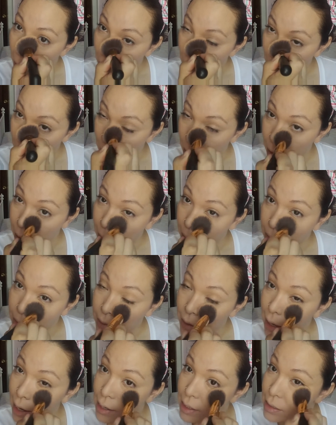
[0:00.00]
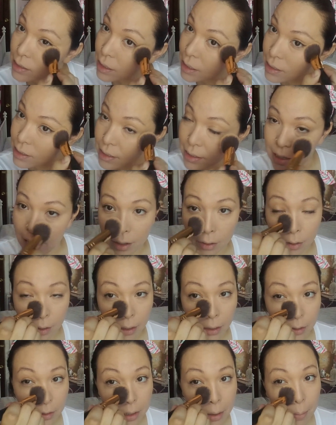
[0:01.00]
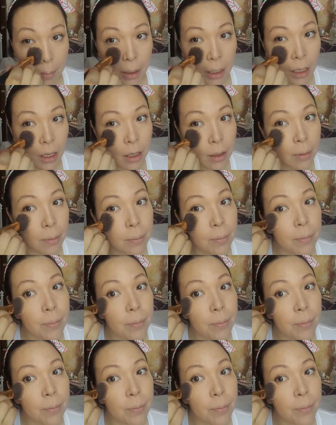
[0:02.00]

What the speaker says: and that is astounding to me.